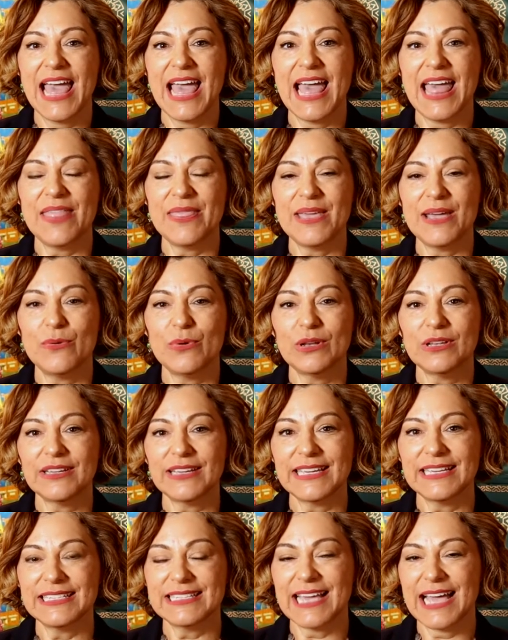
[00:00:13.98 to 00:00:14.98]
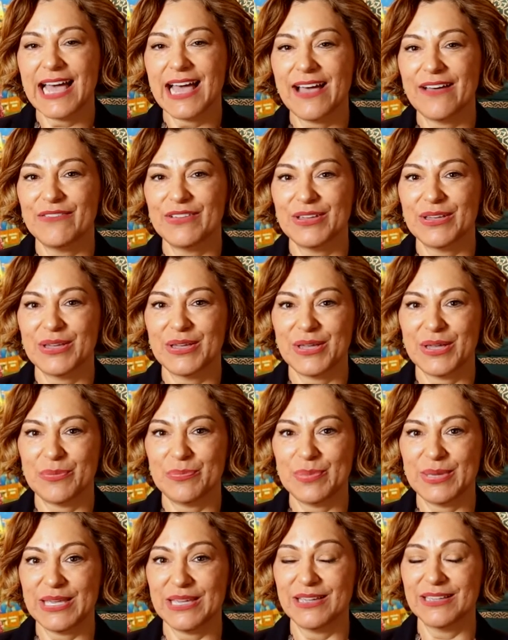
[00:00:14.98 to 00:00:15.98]
and they were looking to have a, a
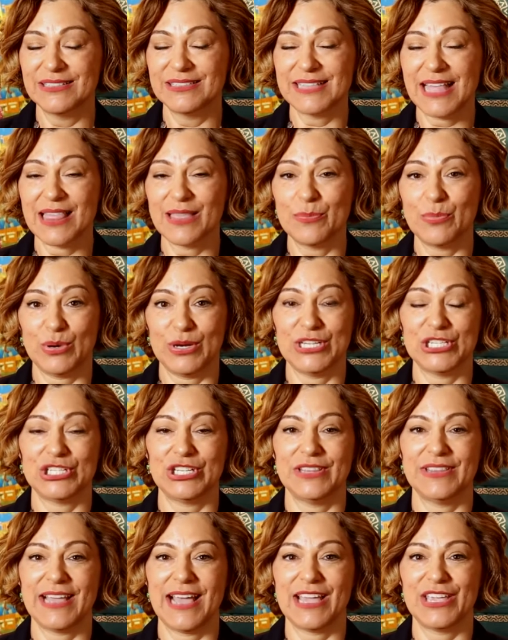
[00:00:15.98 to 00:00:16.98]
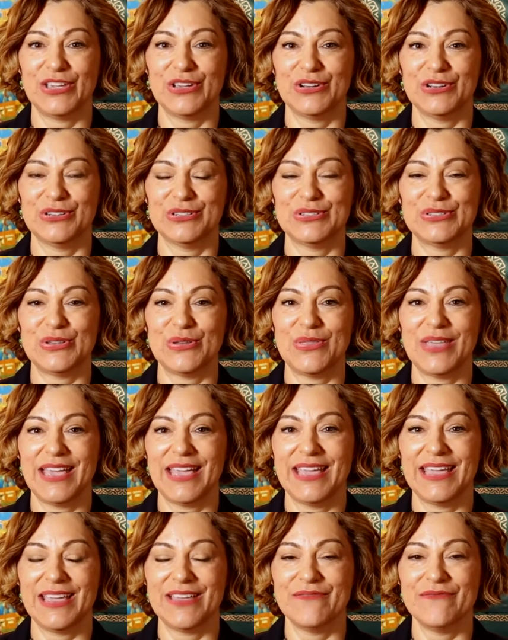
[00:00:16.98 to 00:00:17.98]
big celebration that year, so
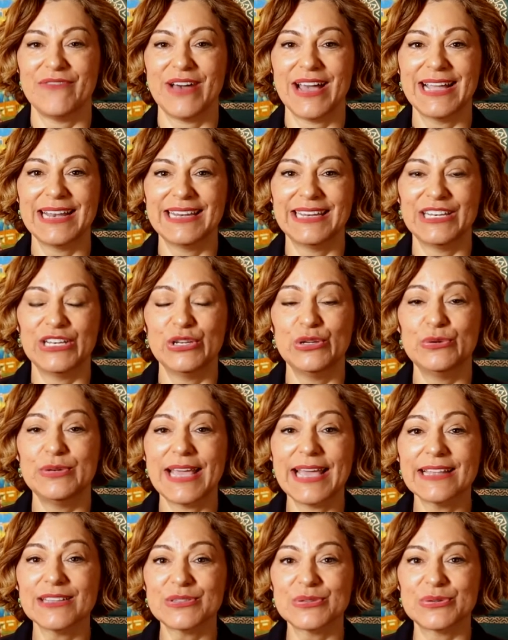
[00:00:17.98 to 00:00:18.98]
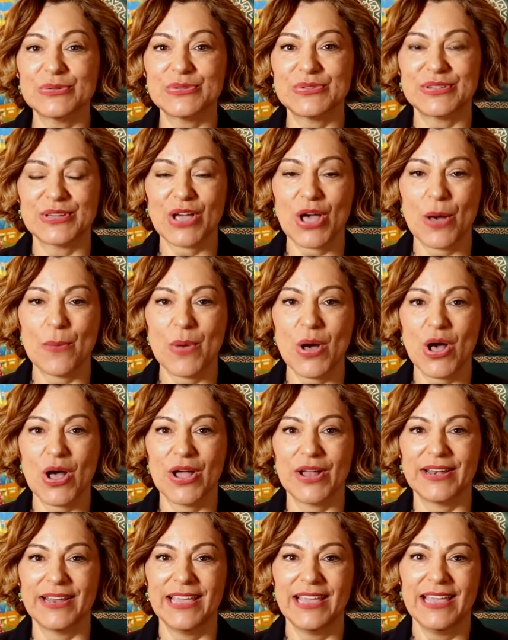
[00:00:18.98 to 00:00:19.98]
they invited new dancers to come
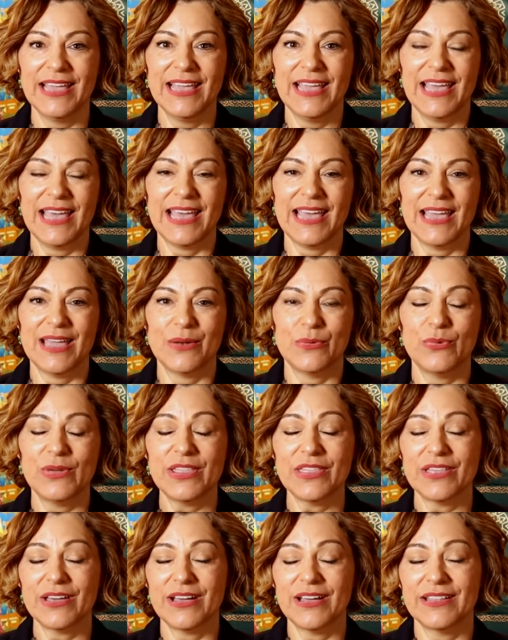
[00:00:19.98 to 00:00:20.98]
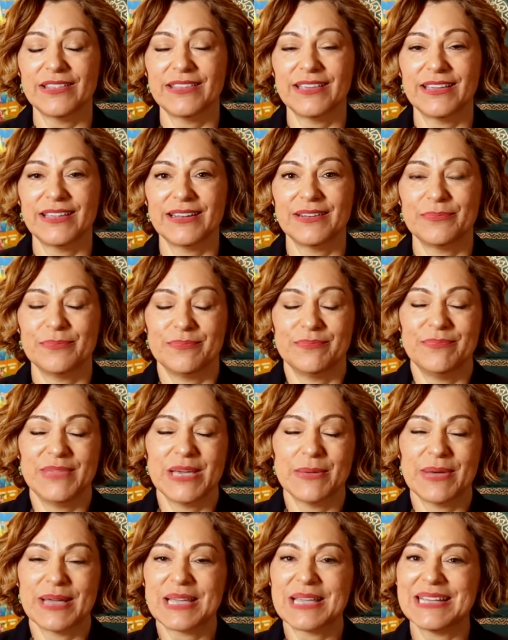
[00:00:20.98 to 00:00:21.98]
on. And we thought that me
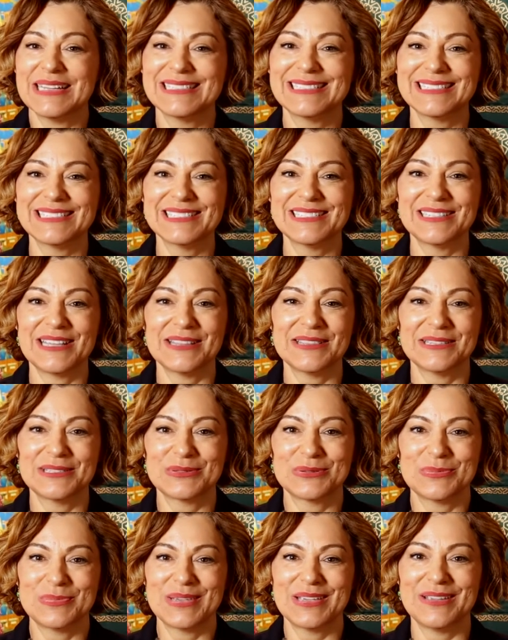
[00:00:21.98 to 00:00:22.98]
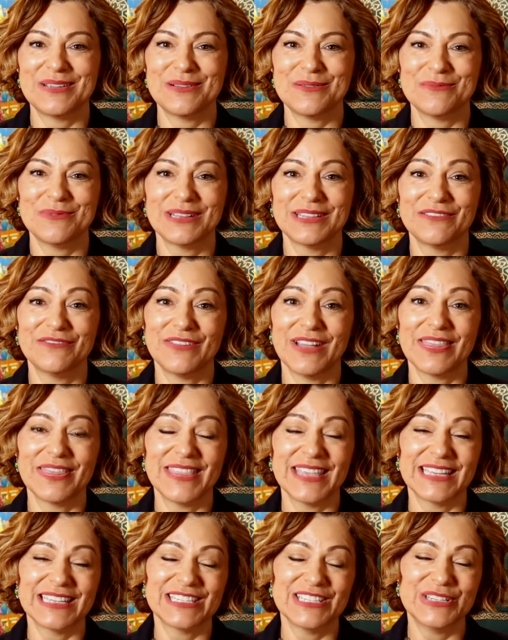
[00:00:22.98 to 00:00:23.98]
and my cousins thought this would be a really fun
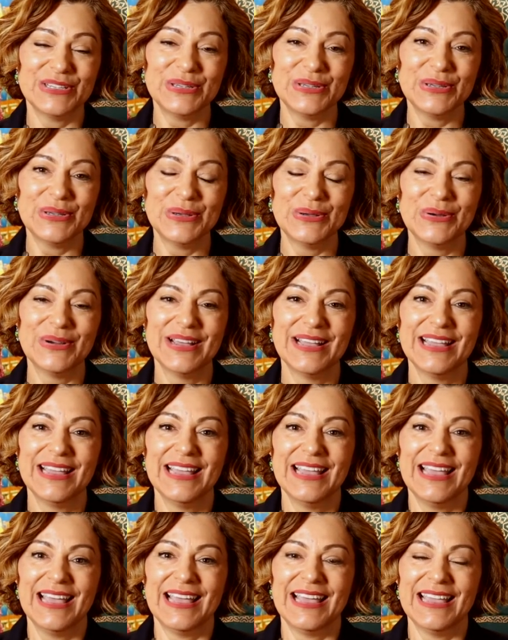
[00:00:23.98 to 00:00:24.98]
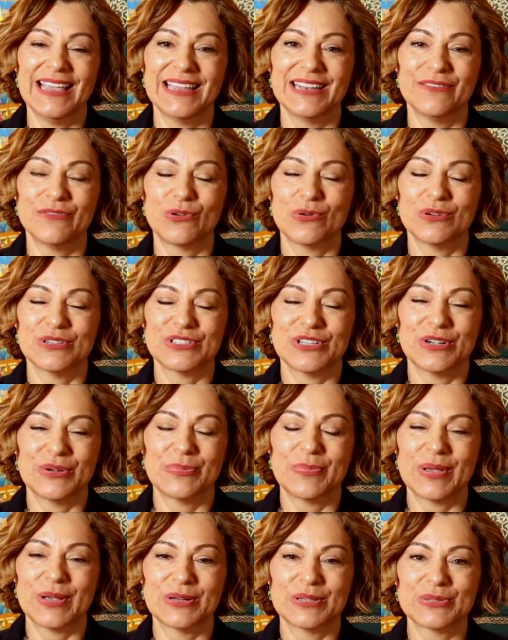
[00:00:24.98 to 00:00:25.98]
thing to do. And of course, our
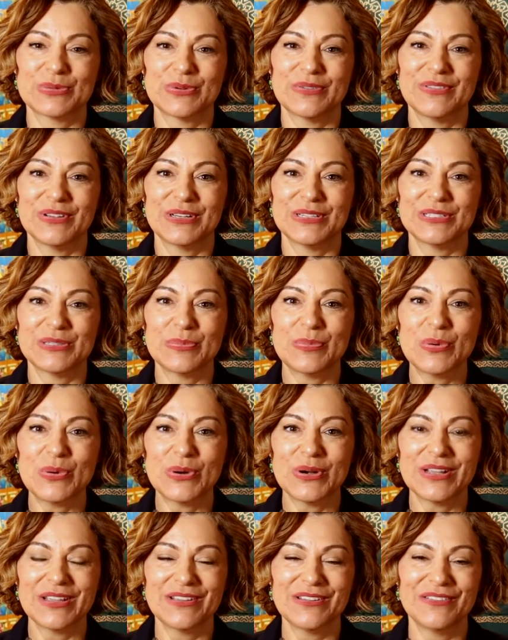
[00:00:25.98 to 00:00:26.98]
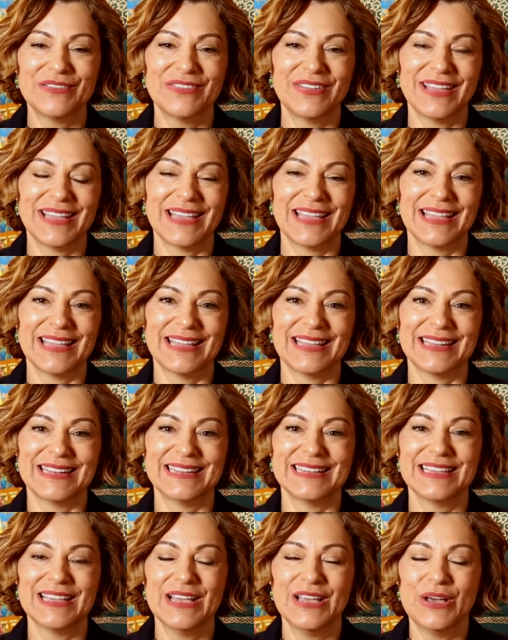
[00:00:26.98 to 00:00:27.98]
parents were very supportive.
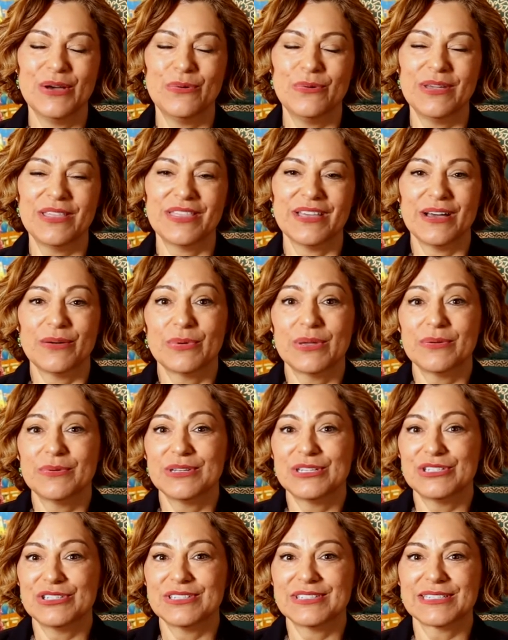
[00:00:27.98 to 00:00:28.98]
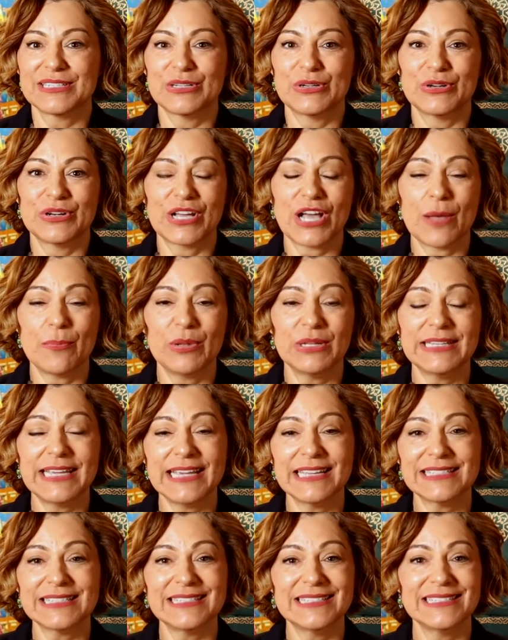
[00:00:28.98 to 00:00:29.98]
And we thought we would just learn a couple
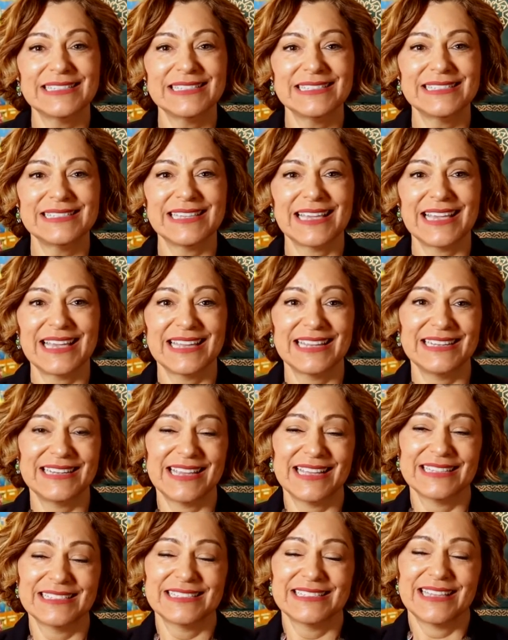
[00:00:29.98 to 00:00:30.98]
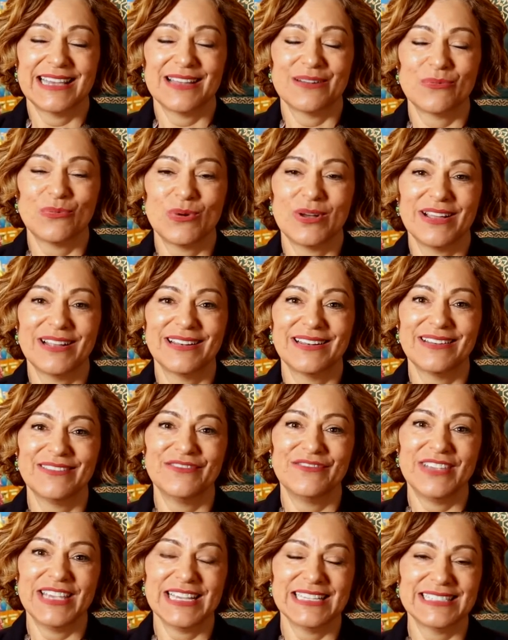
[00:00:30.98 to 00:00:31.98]
dances and dance that one
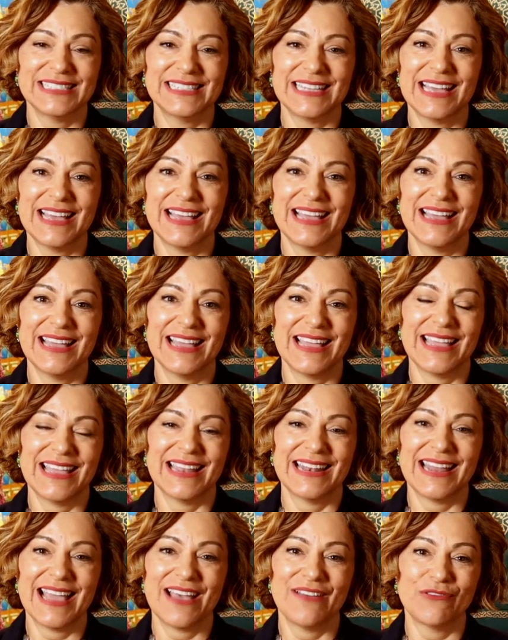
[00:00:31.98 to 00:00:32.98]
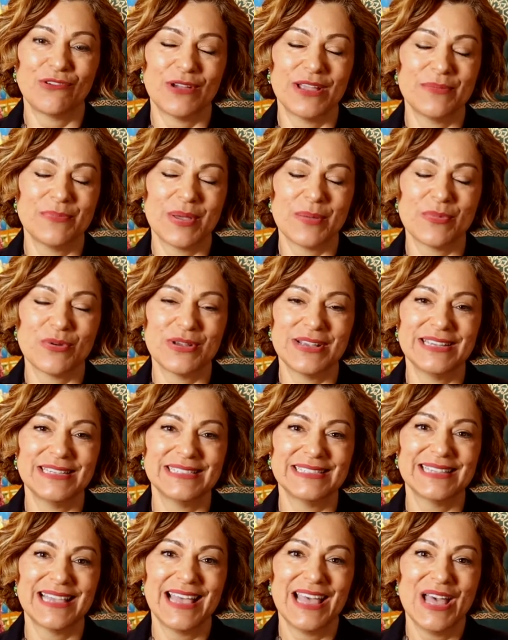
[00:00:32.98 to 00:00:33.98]
fiesta and have great
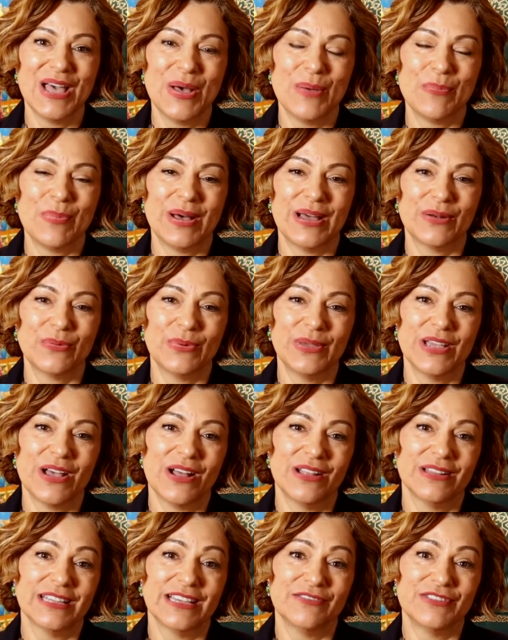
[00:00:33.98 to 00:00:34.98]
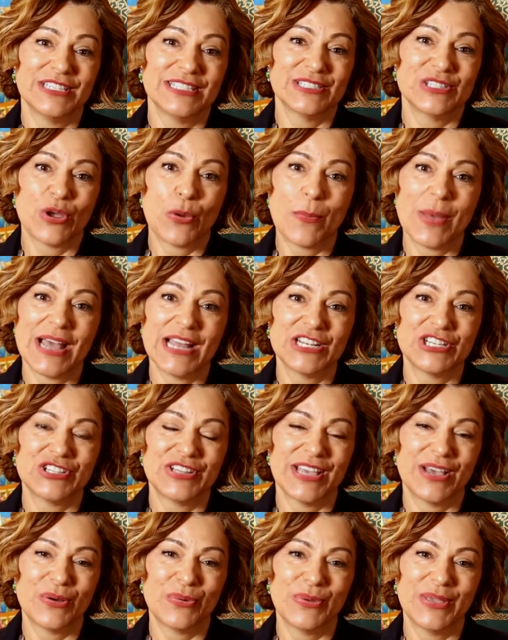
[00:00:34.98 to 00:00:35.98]
memories. But we all loved it so much
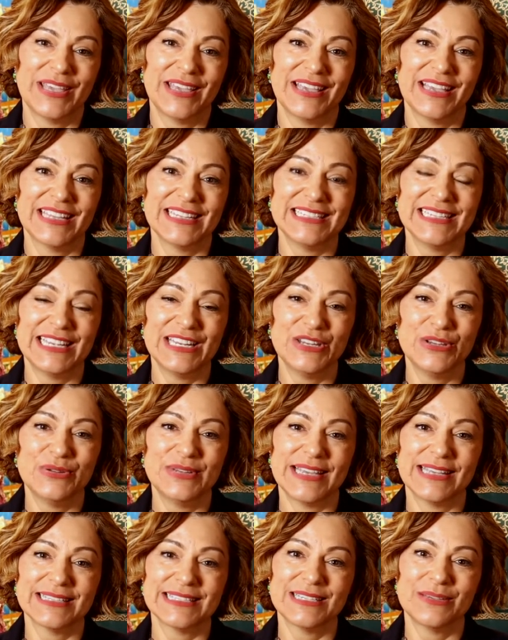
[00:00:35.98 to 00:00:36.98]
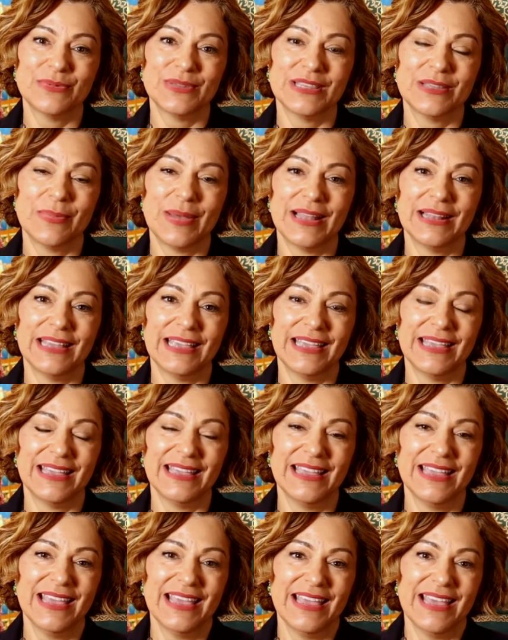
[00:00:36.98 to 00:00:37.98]
that we continued dancing with the ballet.
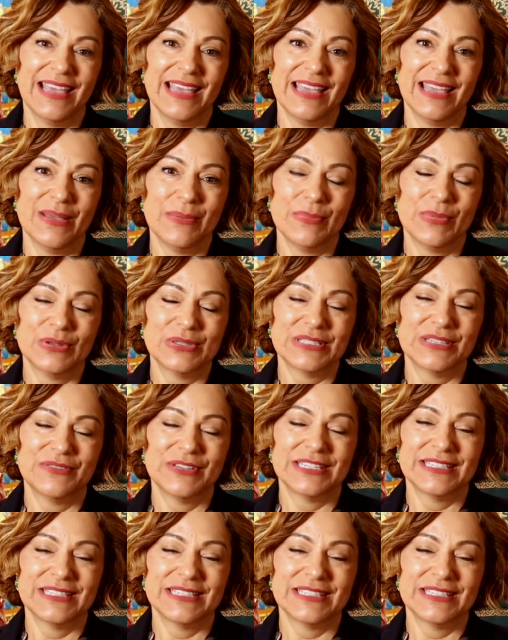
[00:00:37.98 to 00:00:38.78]
And most of